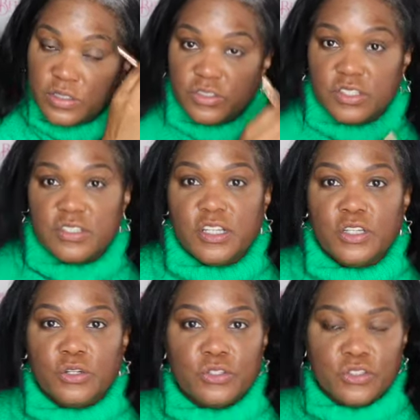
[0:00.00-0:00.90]
just a
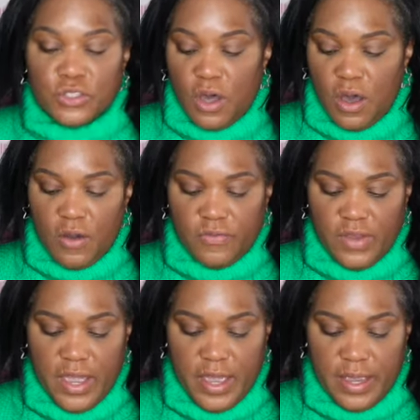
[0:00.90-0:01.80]
little soft
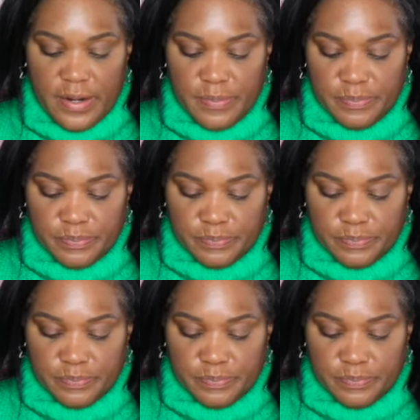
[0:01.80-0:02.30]
and